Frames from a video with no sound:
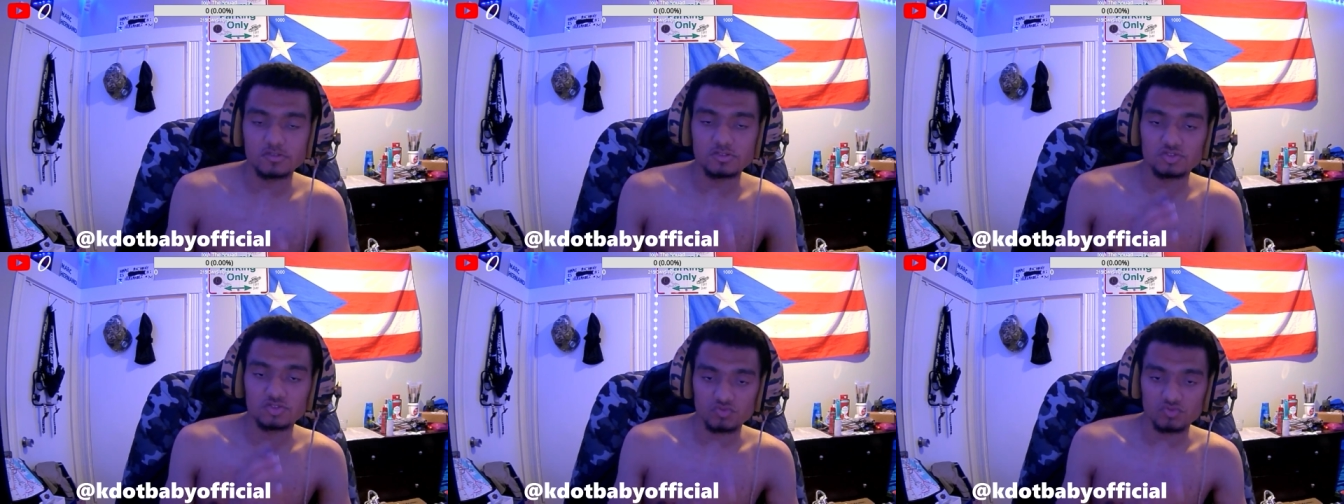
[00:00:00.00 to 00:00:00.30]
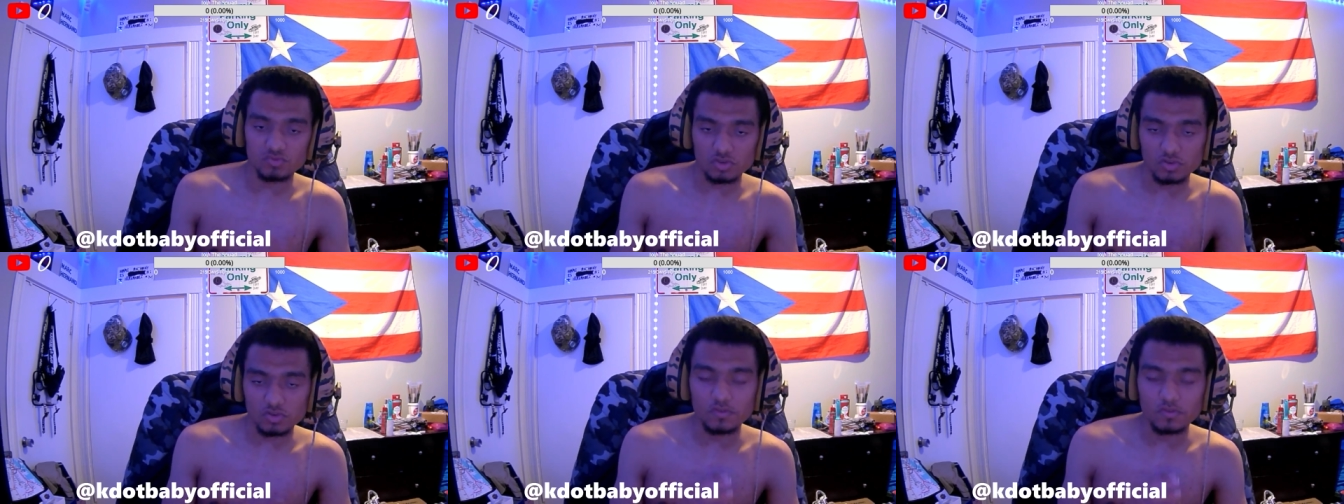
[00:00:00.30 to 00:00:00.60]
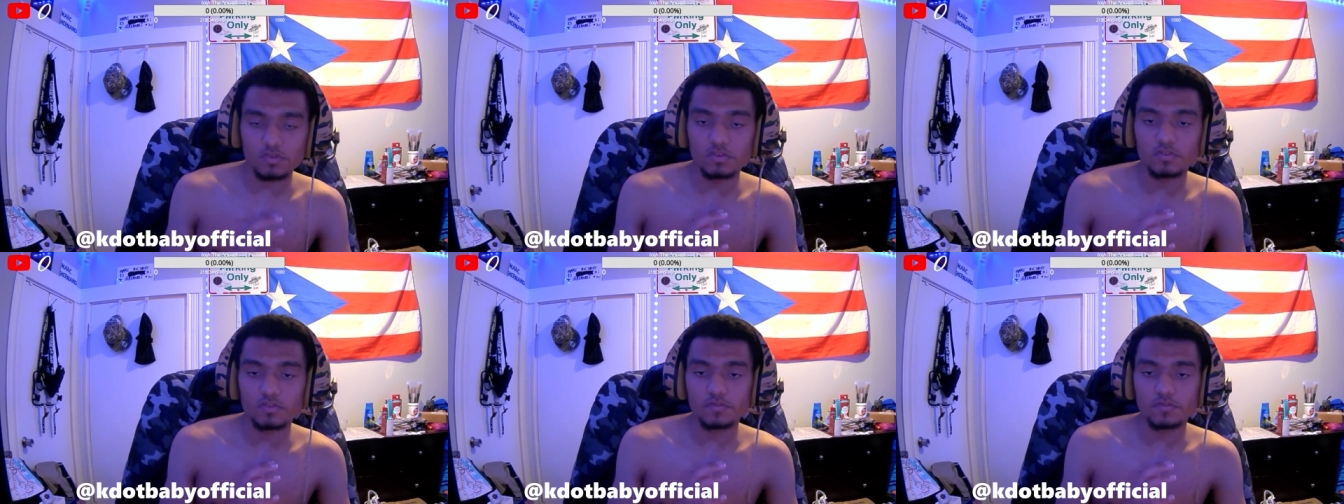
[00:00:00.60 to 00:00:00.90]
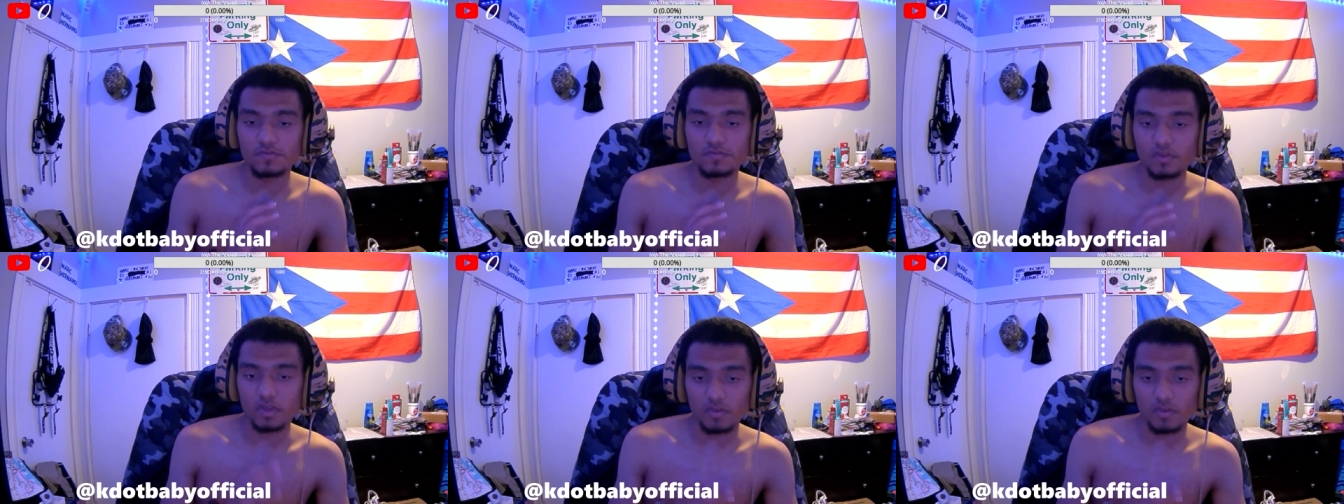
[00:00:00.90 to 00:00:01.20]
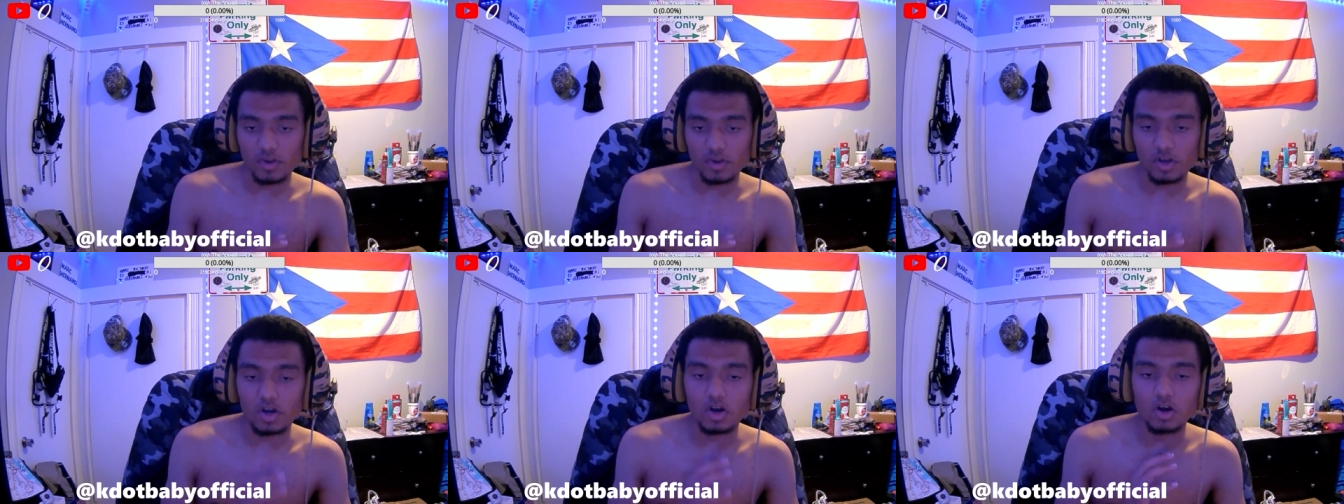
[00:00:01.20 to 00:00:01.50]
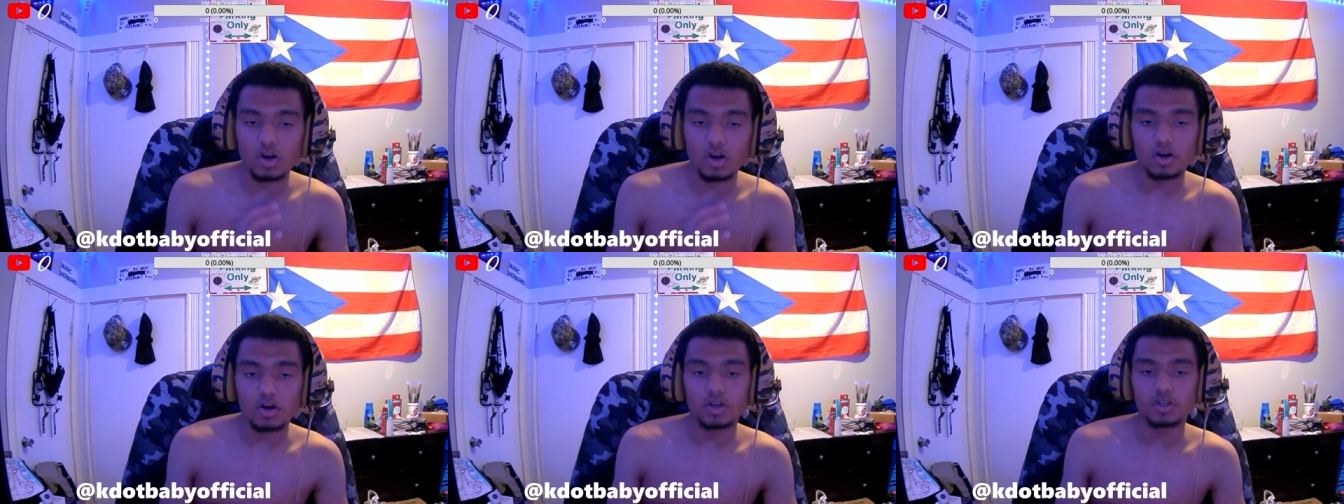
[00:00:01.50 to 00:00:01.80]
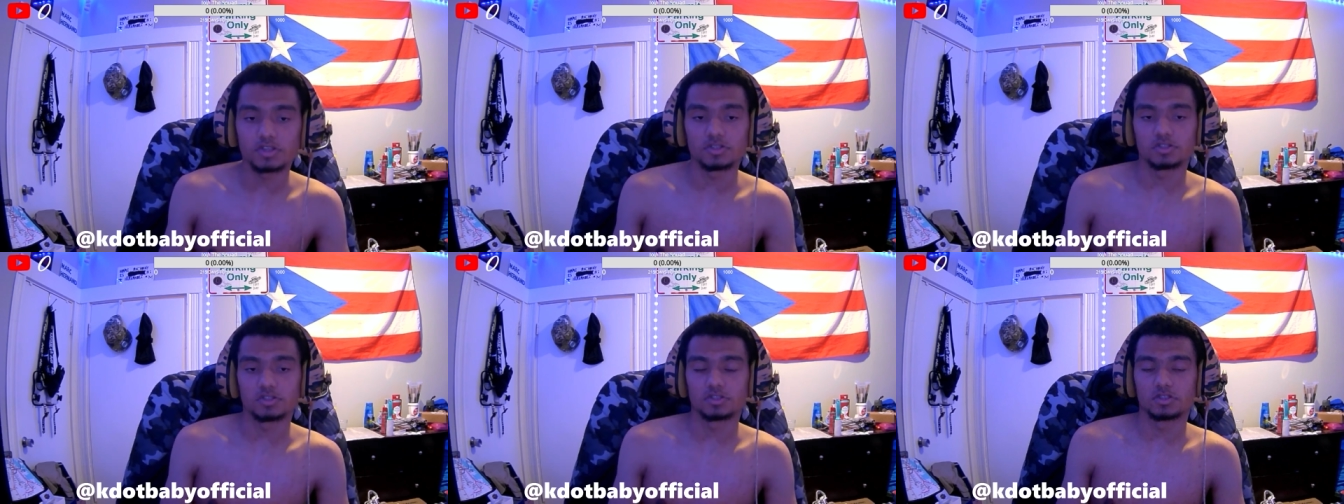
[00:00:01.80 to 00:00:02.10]
drill favorite
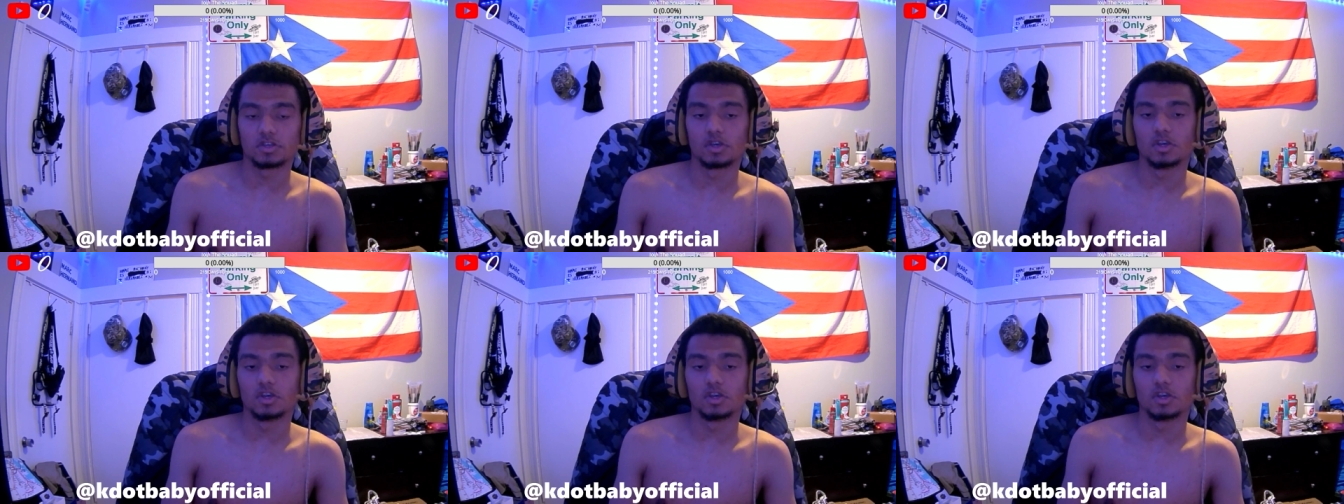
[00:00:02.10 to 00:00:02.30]
artist.